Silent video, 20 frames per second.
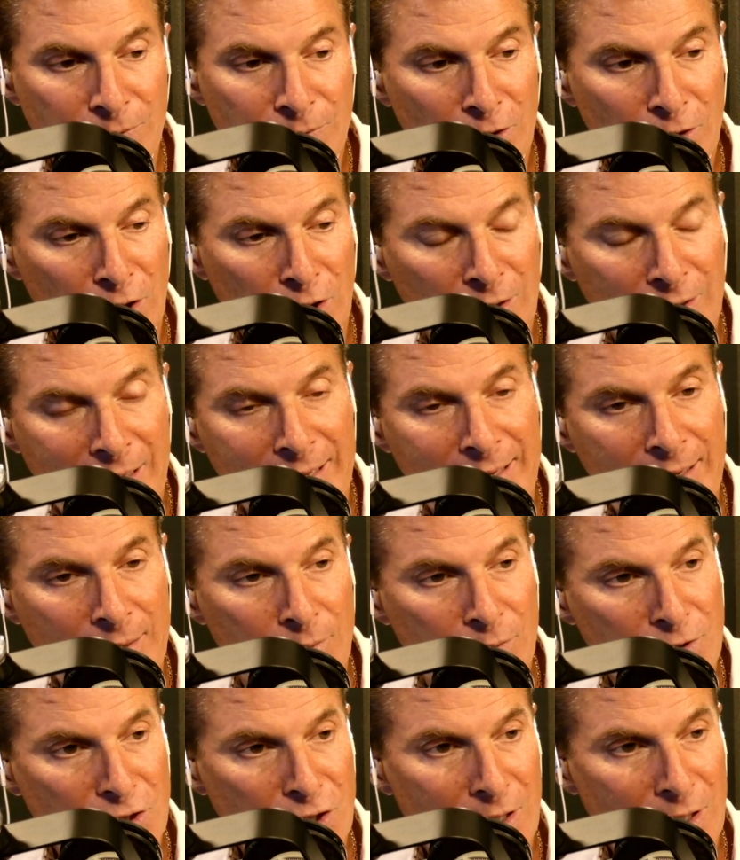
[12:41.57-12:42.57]
Looked like it
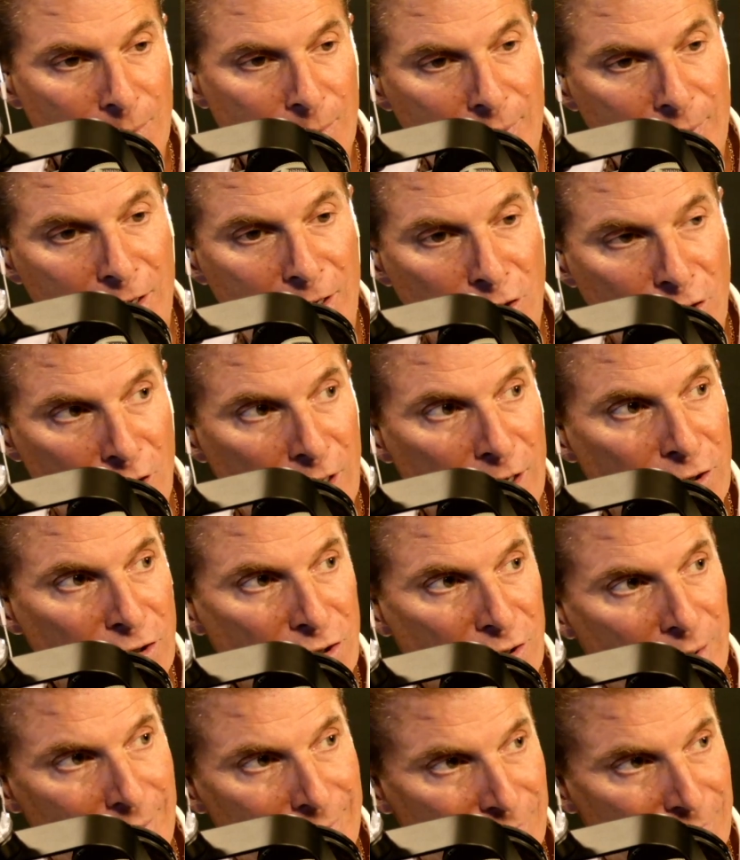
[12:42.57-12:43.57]
was going to be a
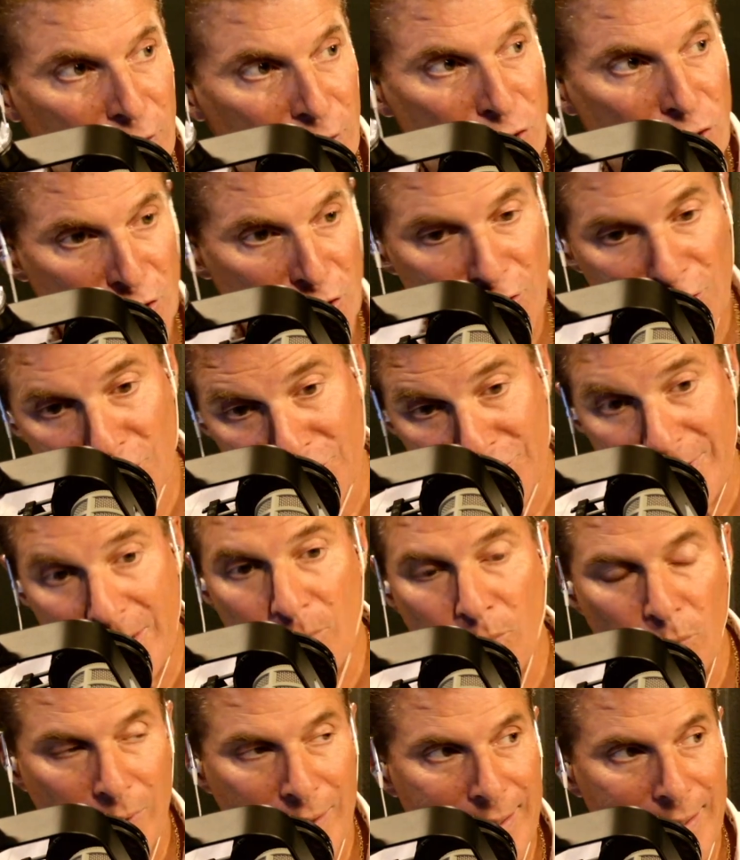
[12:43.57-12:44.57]
for sure Trump
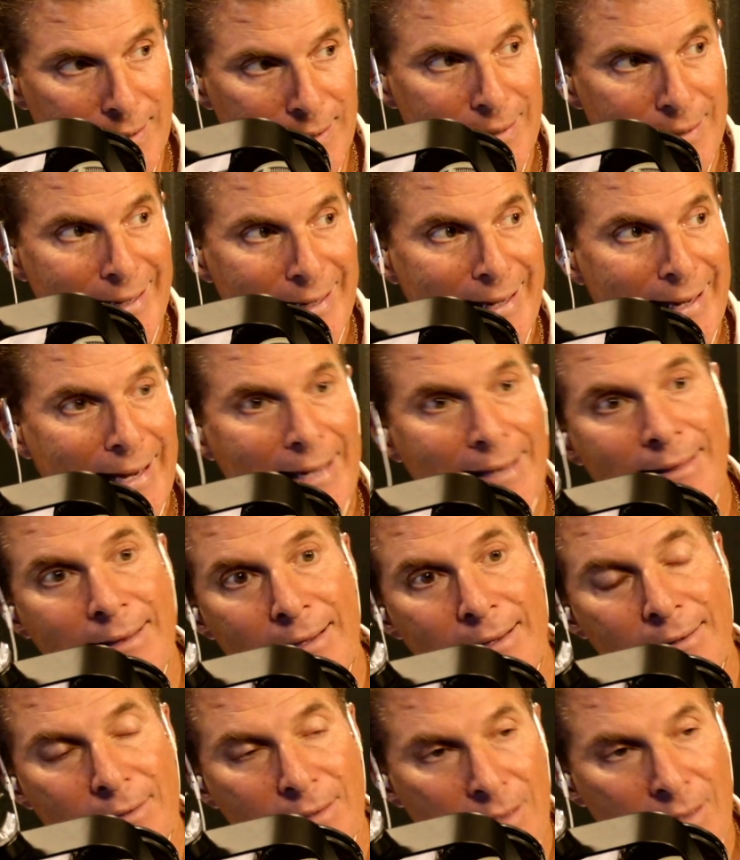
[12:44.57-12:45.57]
win, and
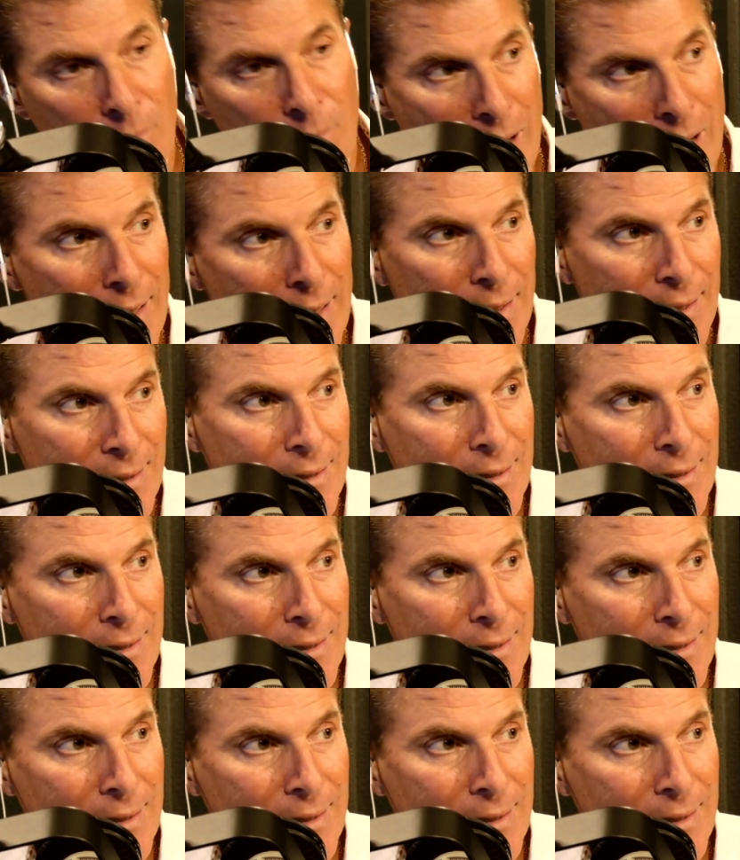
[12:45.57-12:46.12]
then Kamala,